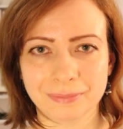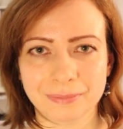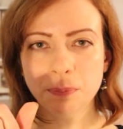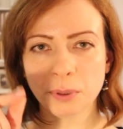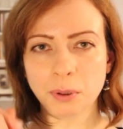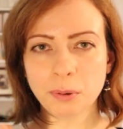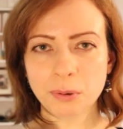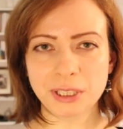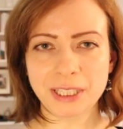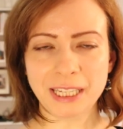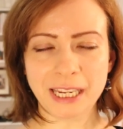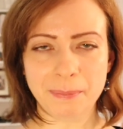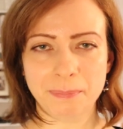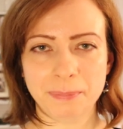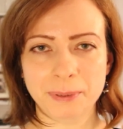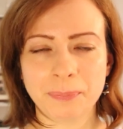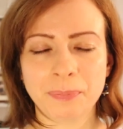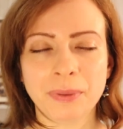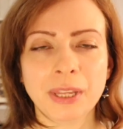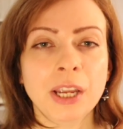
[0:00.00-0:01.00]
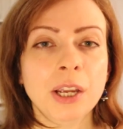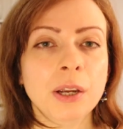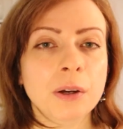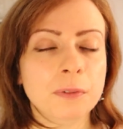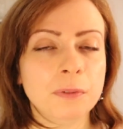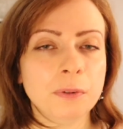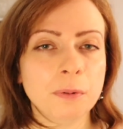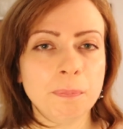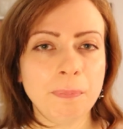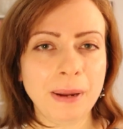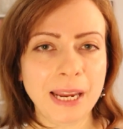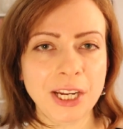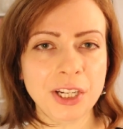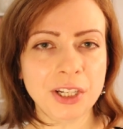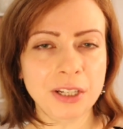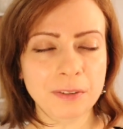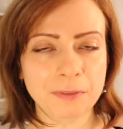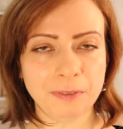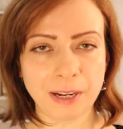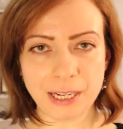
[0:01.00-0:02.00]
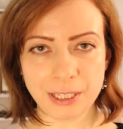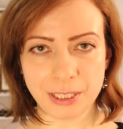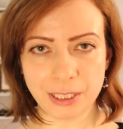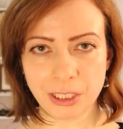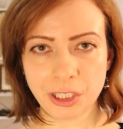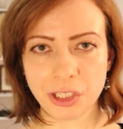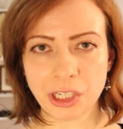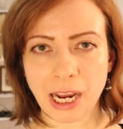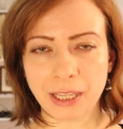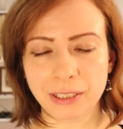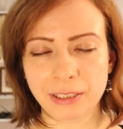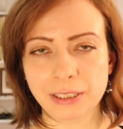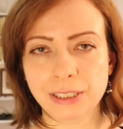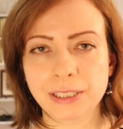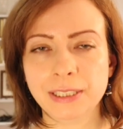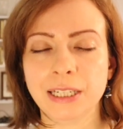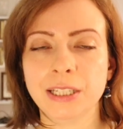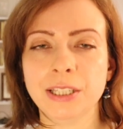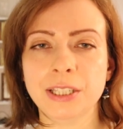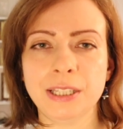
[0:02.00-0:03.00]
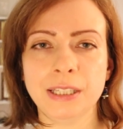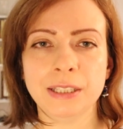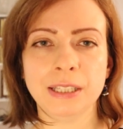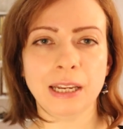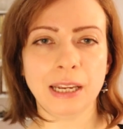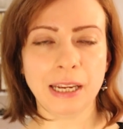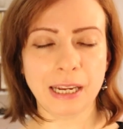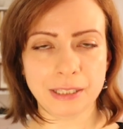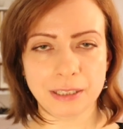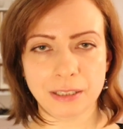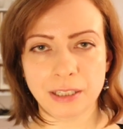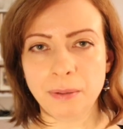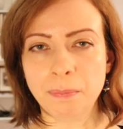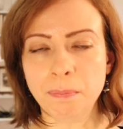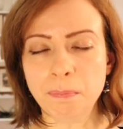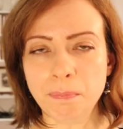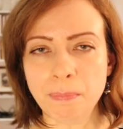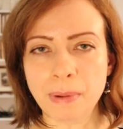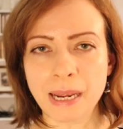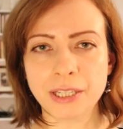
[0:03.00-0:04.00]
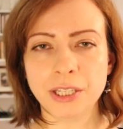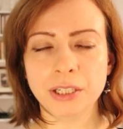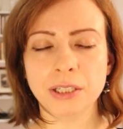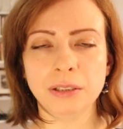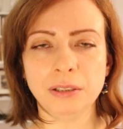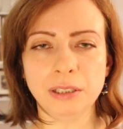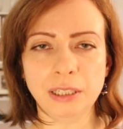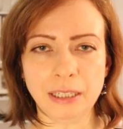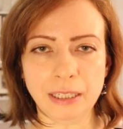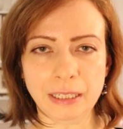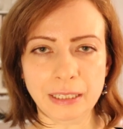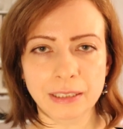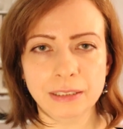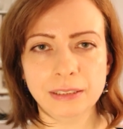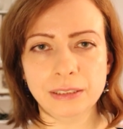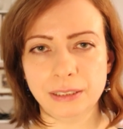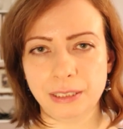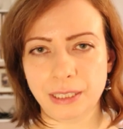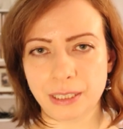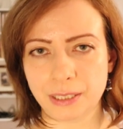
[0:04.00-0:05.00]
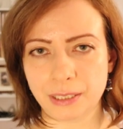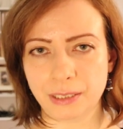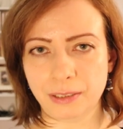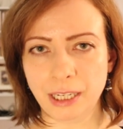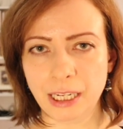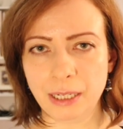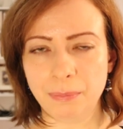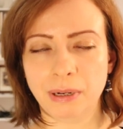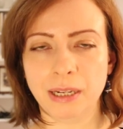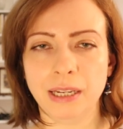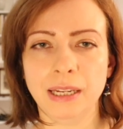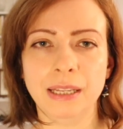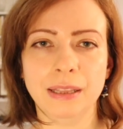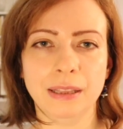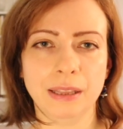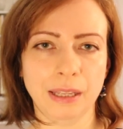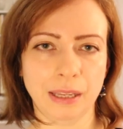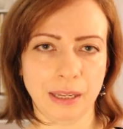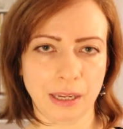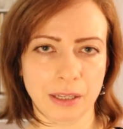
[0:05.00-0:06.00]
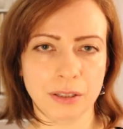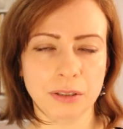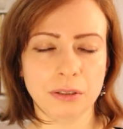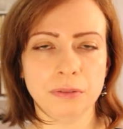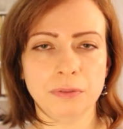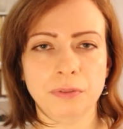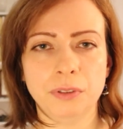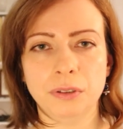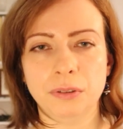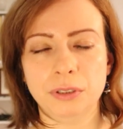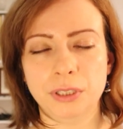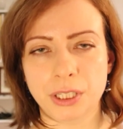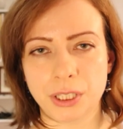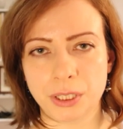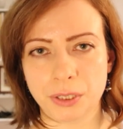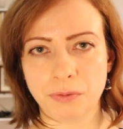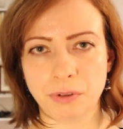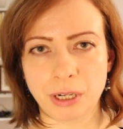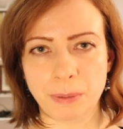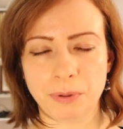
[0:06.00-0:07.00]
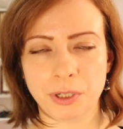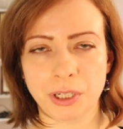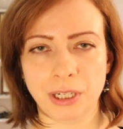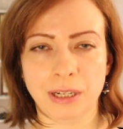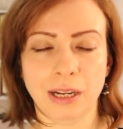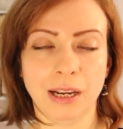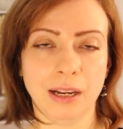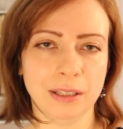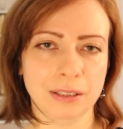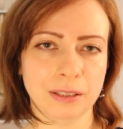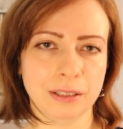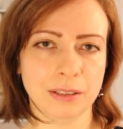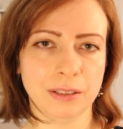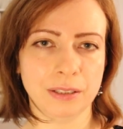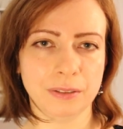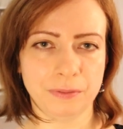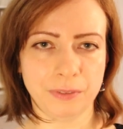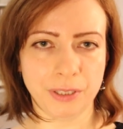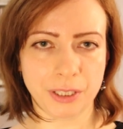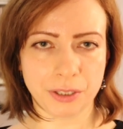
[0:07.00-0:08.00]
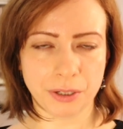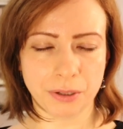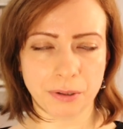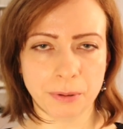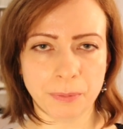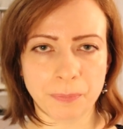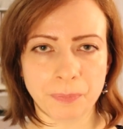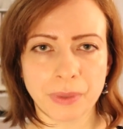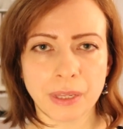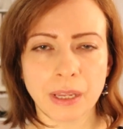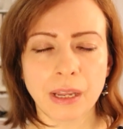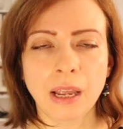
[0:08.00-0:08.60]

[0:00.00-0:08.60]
Pro tip: for patient-facing channels, consider adding a medical-legal disclaimer in the end of your description under the video.